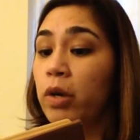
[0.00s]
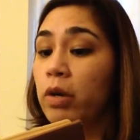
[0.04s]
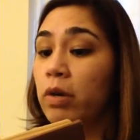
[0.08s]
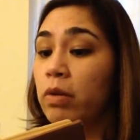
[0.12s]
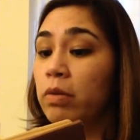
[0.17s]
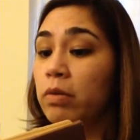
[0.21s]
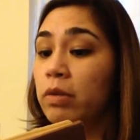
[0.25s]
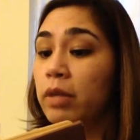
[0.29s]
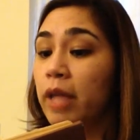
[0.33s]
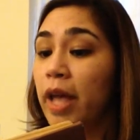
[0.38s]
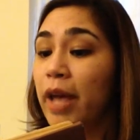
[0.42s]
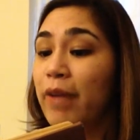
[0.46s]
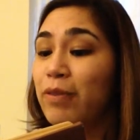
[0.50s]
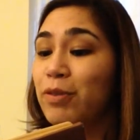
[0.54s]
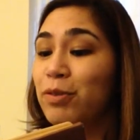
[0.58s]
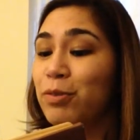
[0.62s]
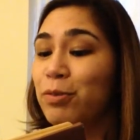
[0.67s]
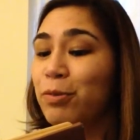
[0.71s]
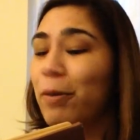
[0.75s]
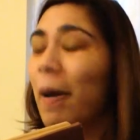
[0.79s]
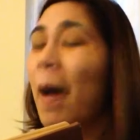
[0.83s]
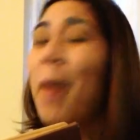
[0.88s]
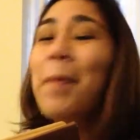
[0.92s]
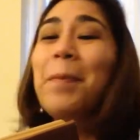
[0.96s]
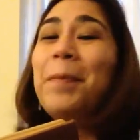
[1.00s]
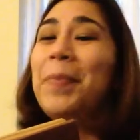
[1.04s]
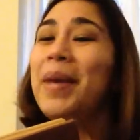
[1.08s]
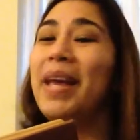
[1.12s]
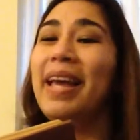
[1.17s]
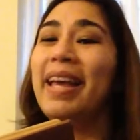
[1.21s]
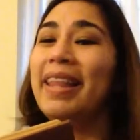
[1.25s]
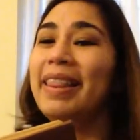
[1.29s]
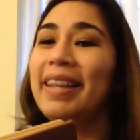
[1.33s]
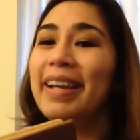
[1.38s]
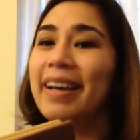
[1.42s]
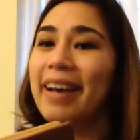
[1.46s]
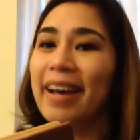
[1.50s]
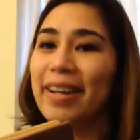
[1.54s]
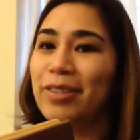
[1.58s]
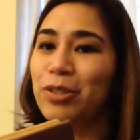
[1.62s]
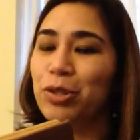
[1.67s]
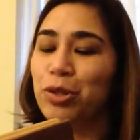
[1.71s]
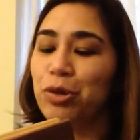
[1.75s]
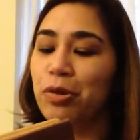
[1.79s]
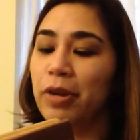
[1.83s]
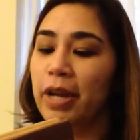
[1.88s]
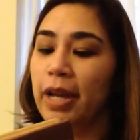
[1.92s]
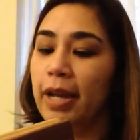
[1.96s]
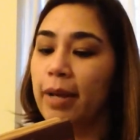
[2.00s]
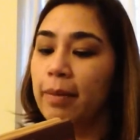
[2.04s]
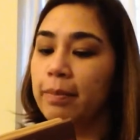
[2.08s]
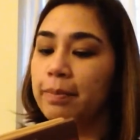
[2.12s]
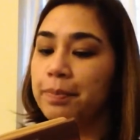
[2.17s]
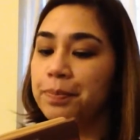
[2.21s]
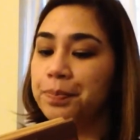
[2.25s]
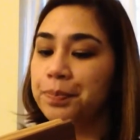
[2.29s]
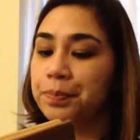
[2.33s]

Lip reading: who loves romping in the country.